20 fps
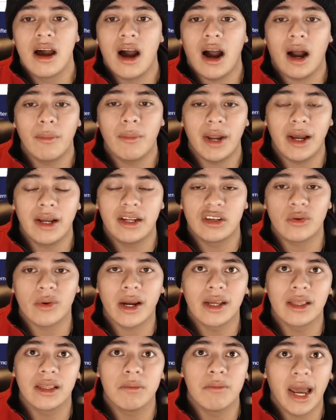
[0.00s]
I'm not
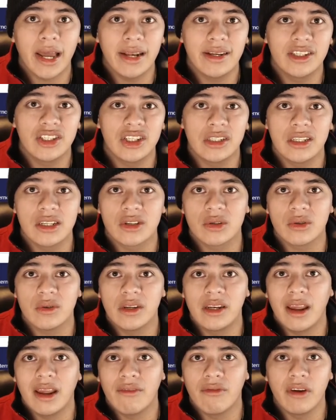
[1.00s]
directly managing this
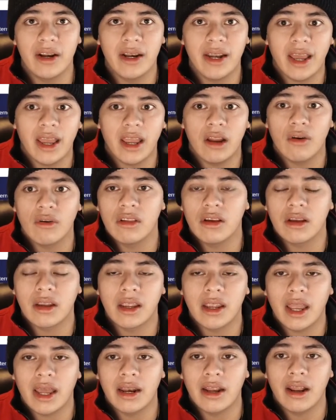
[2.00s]
one every day or
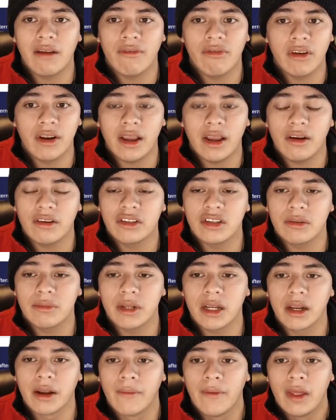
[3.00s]
looking at it every day or
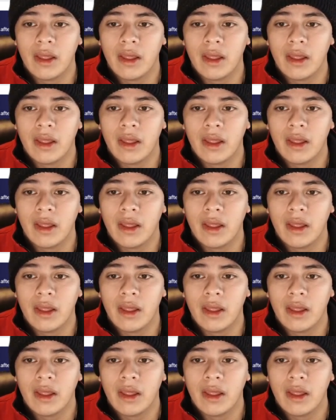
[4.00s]
something.